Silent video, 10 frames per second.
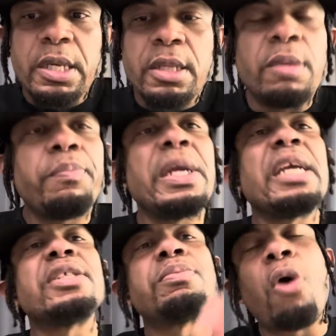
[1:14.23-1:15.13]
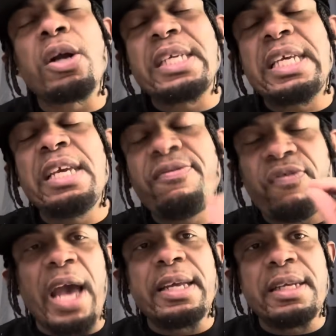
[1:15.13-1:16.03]
the biggest marquee
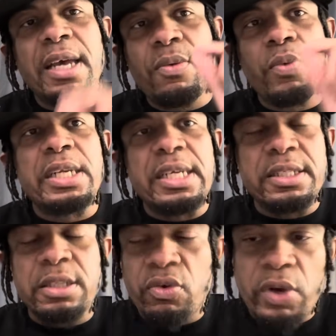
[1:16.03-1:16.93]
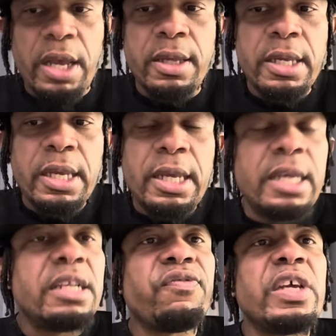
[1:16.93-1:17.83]
fight and win in his career. He
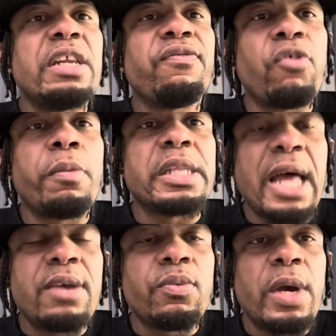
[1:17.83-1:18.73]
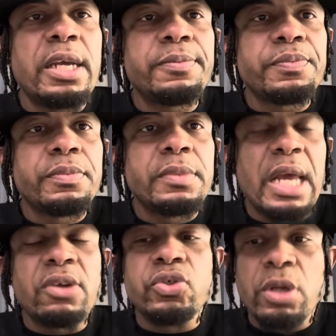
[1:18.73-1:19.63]
defeated former lightweight,
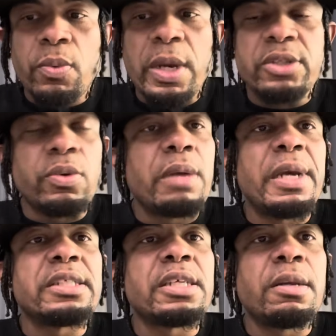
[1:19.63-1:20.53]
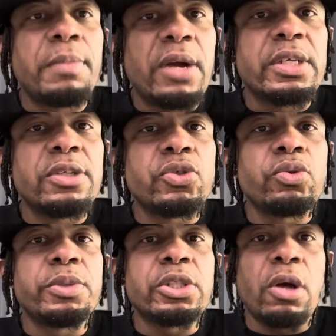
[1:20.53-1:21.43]
now junior welterweight, Mexican-American
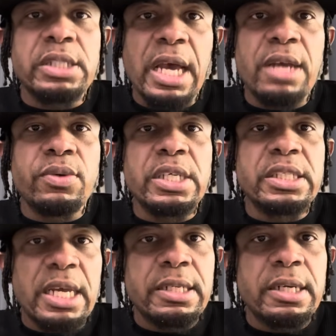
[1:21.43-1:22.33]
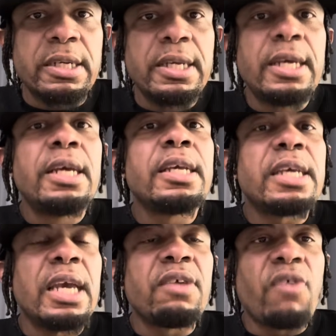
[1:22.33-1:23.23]
superstar title contender,
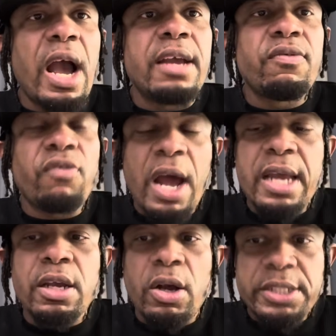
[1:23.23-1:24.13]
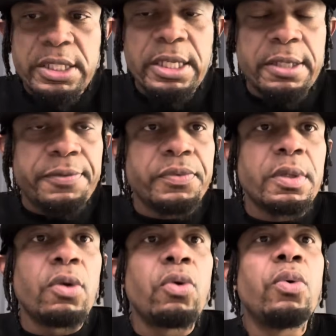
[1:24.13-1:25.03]
King Ryan Garcia,
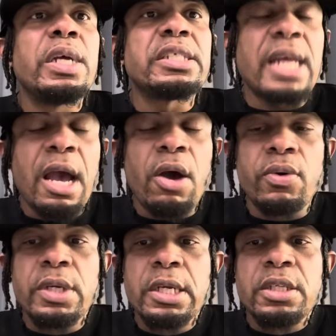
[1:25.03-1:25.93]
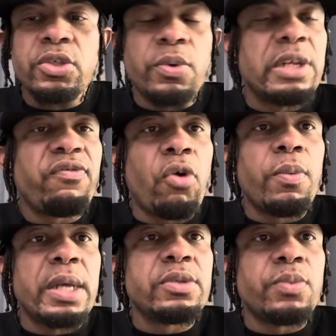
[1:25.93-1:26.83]
who is now 24
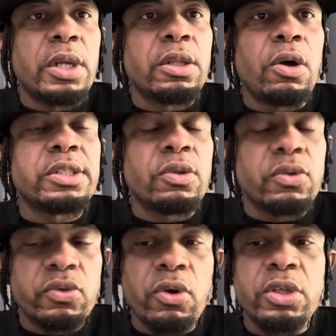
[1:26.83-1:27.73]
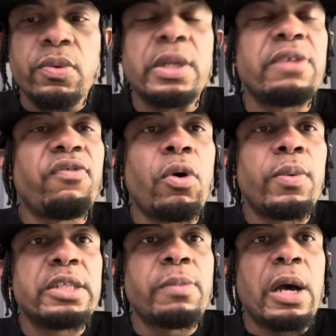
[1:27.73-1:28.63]
wins, one loss, no draw, 24
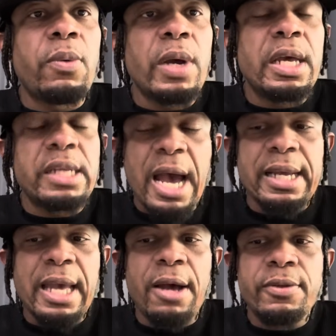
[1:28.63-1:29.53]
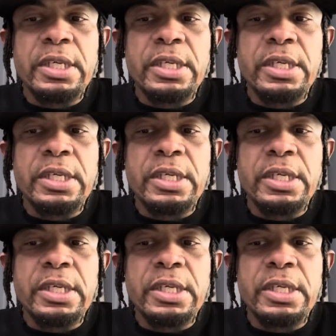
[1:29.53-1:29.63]
wins by way of knockout.